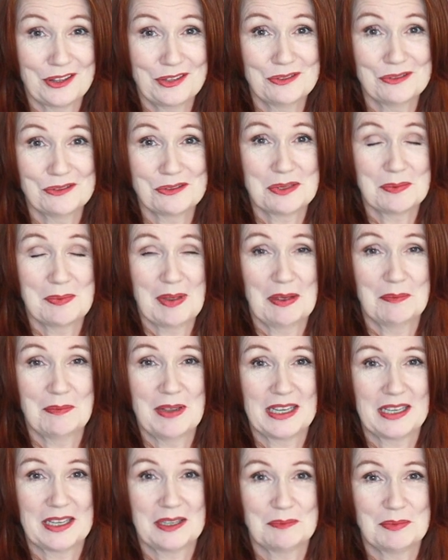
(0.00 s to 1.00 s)
thoughts about
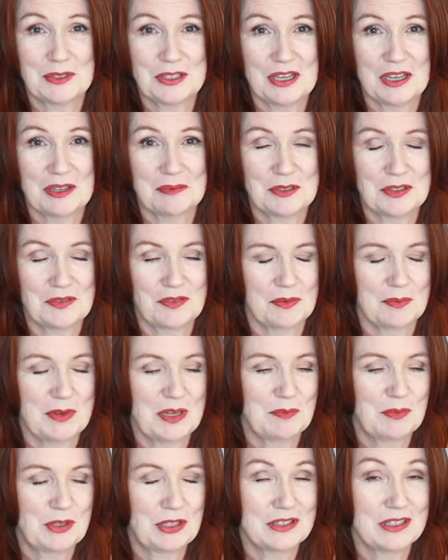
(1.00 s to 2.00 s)
making pyjamas from
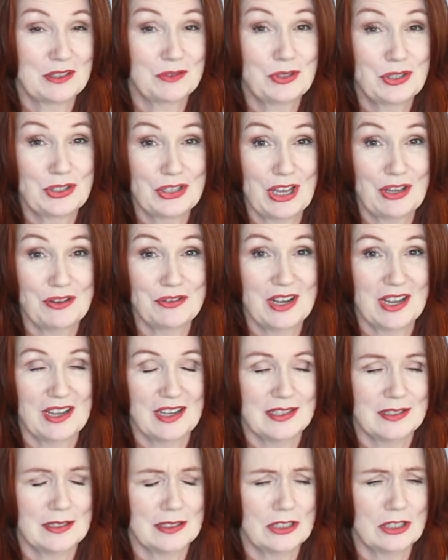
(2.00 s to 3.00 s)
it because it was so
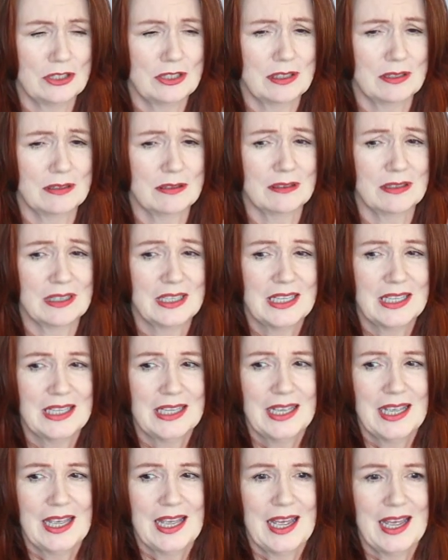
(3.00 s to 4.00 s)
nice. I just thought,
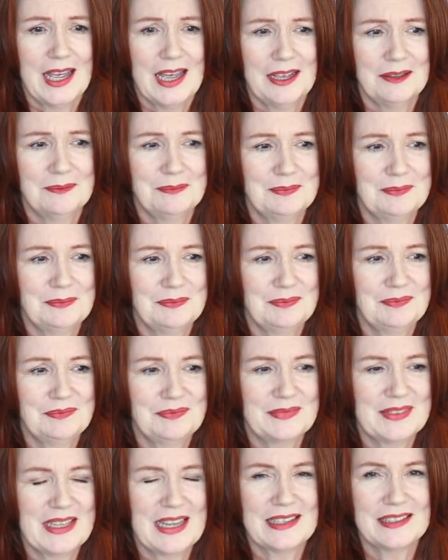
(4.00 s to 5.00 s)

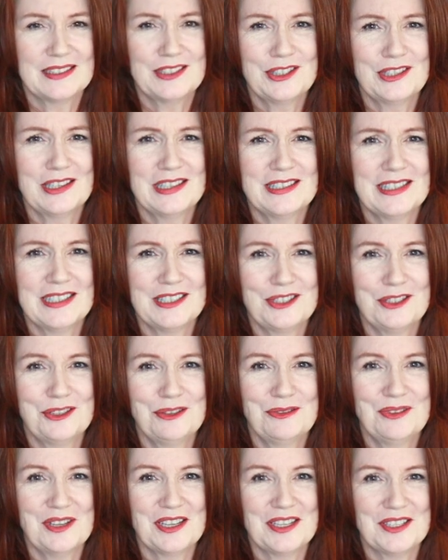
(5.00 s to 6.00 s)
is it
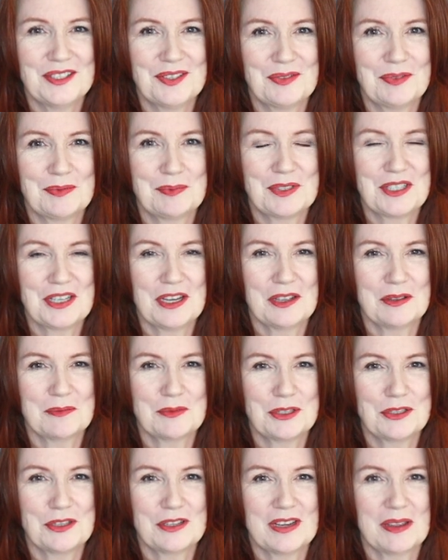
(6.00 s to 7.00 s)
too nice for
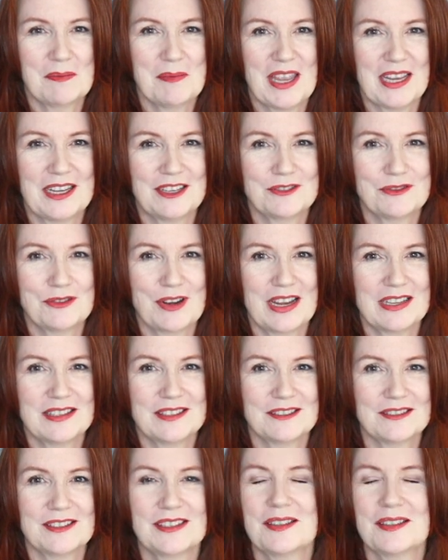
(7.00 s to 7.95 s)
pyjamas? Should I make a dress or